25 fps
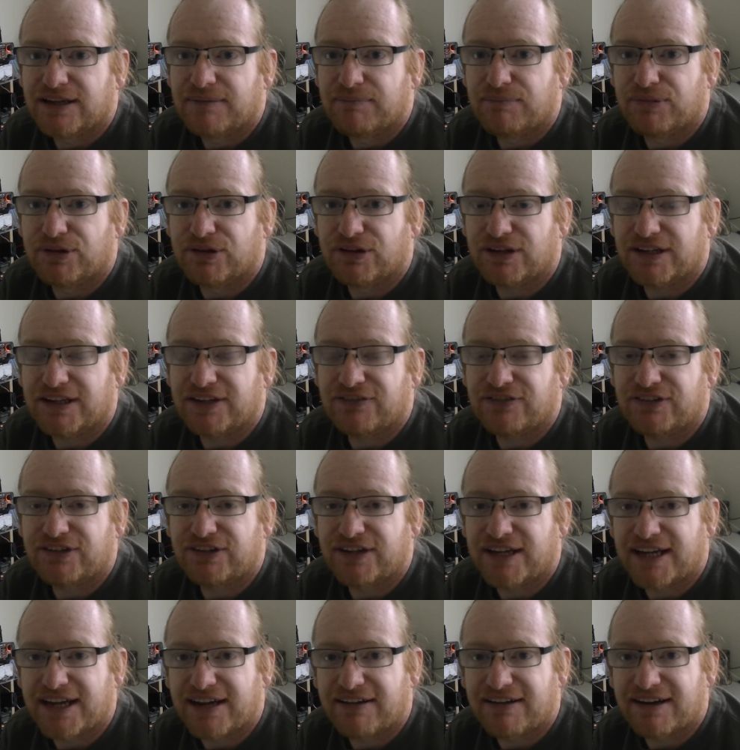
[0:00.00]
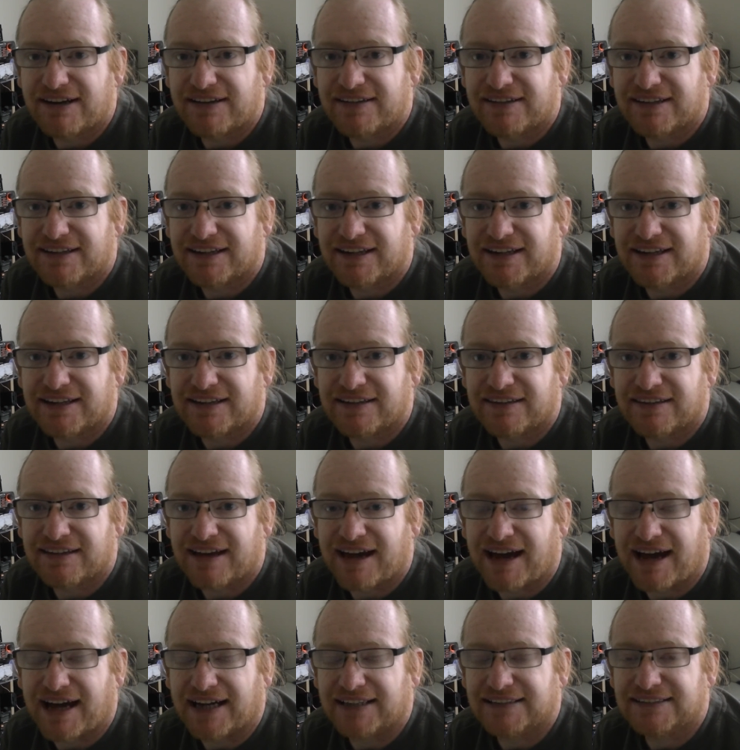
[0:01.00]
But if you hear anything like
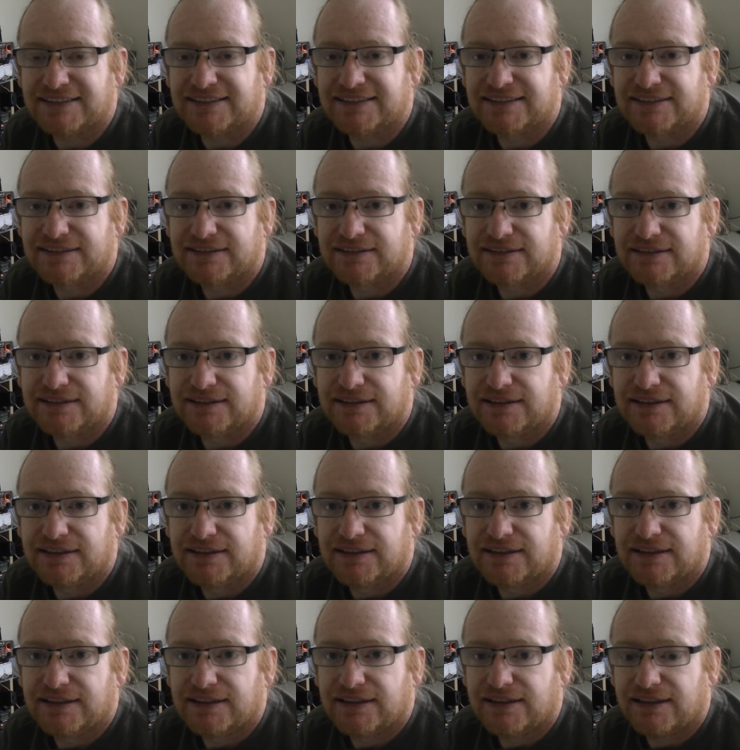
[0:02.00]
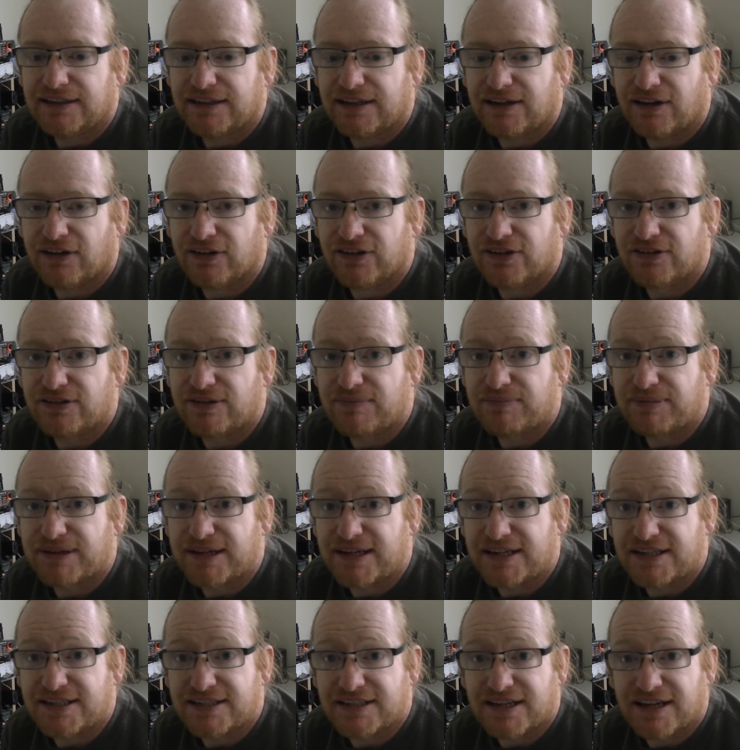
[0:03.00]
that on the
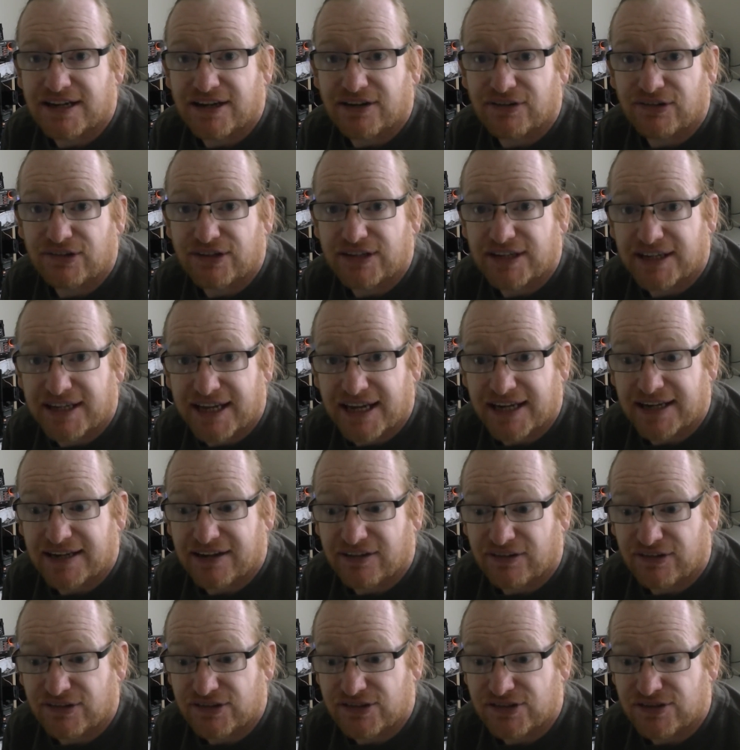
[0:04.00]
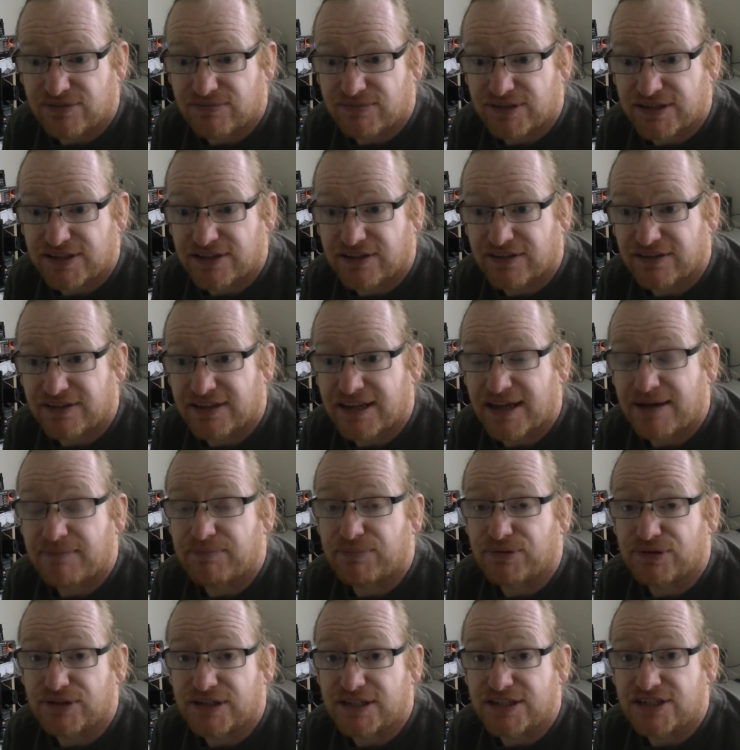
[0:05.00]
repeater, or somebody on there
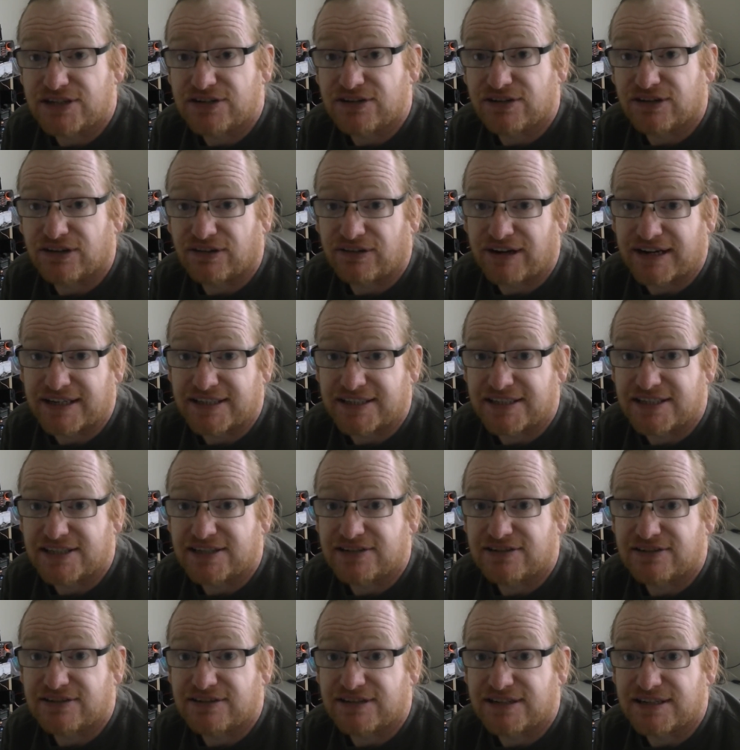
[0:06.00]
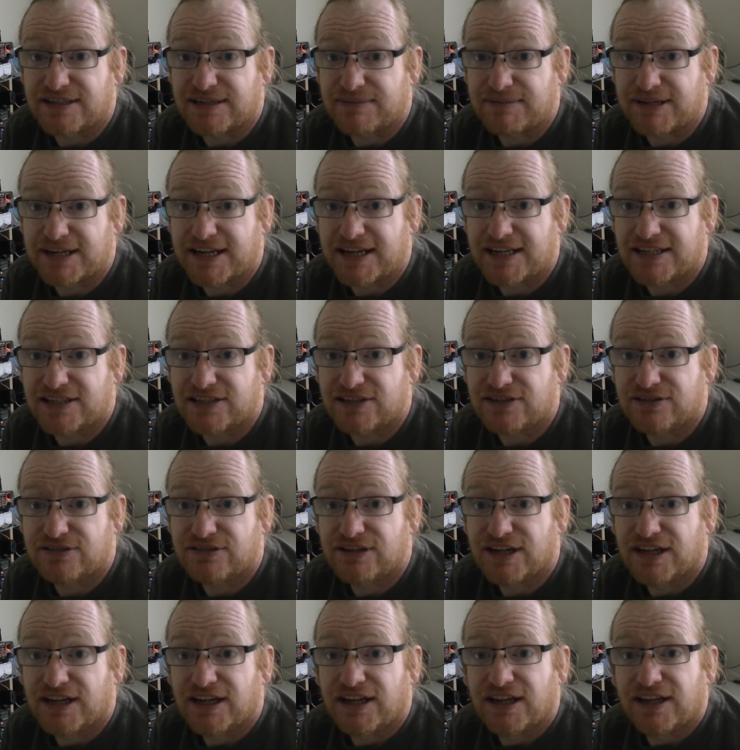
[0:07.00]
bullies you, harasses you, intimidates you,
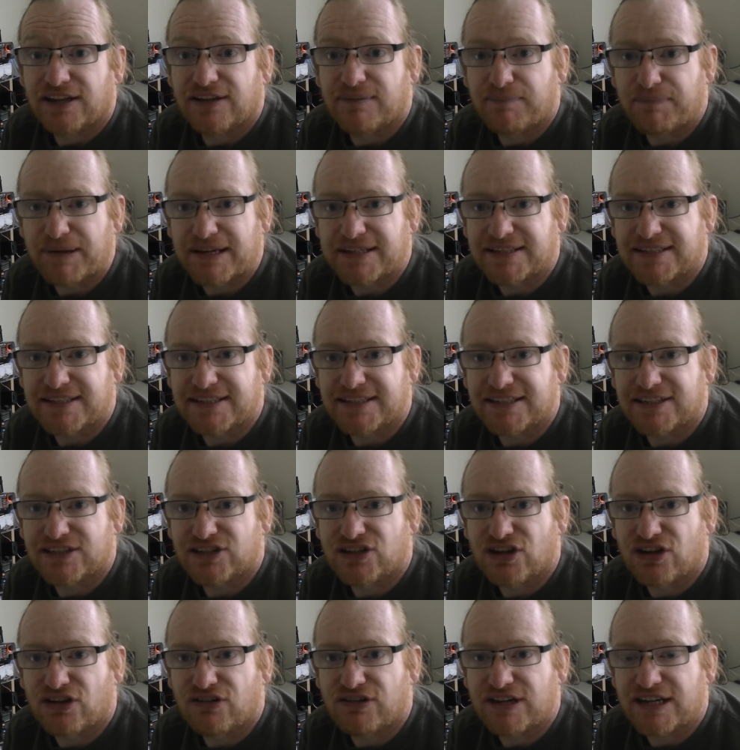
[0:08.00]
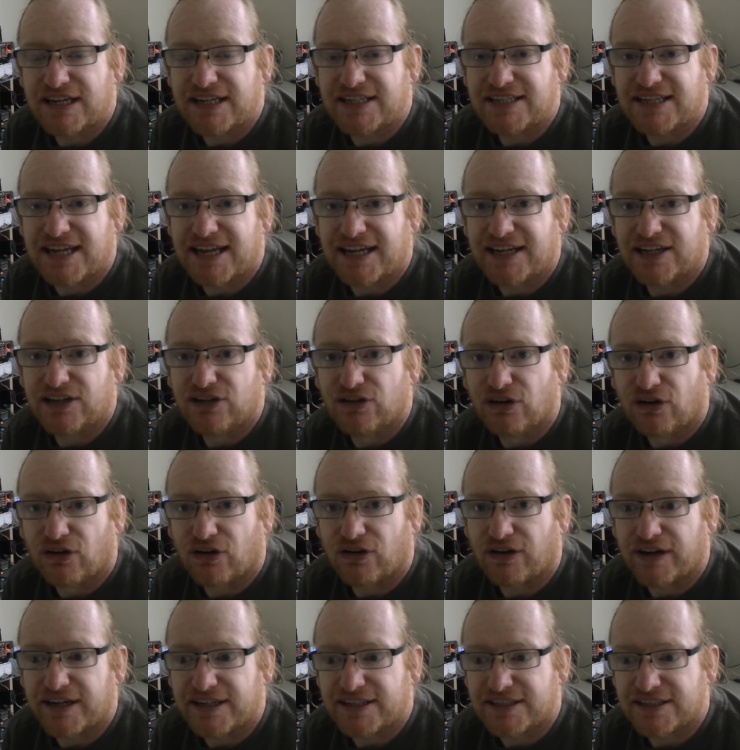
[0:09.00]
the best thing to do is
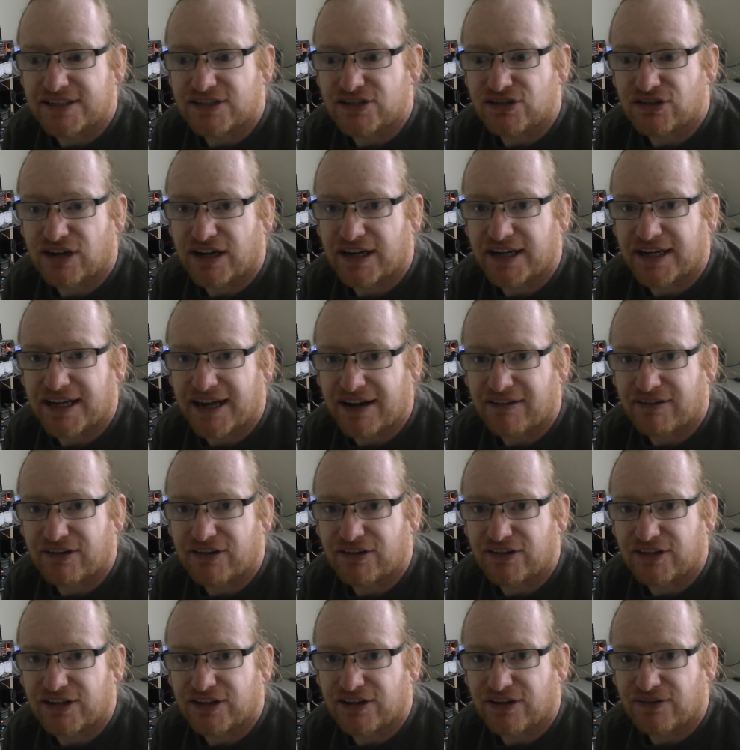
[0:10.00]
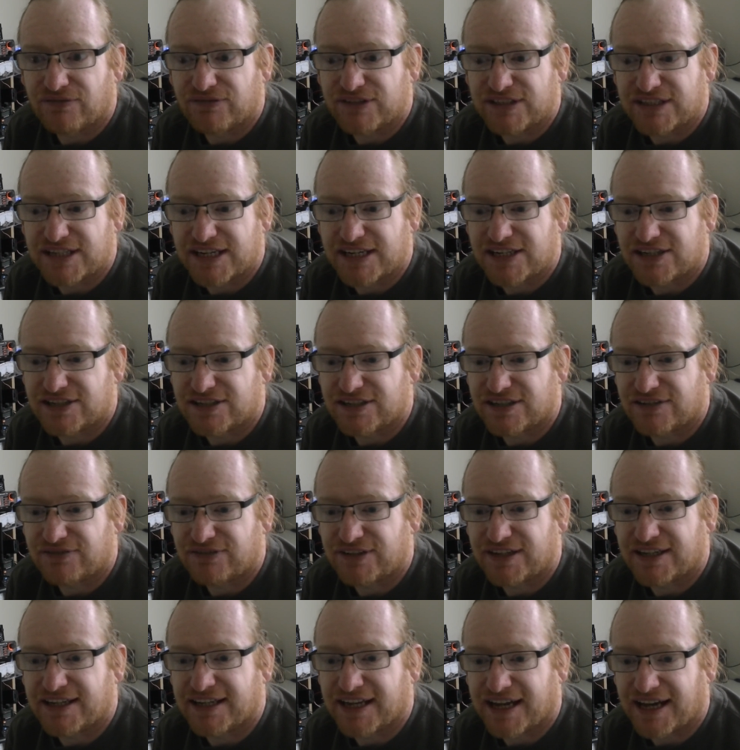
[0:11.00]
ignore it and try and carry on your conversation if
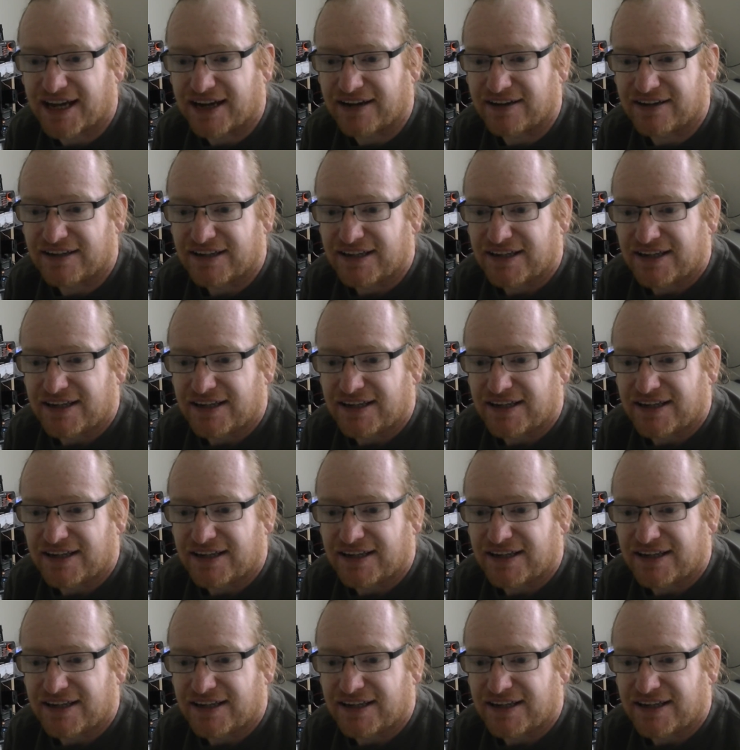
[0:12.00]
you can.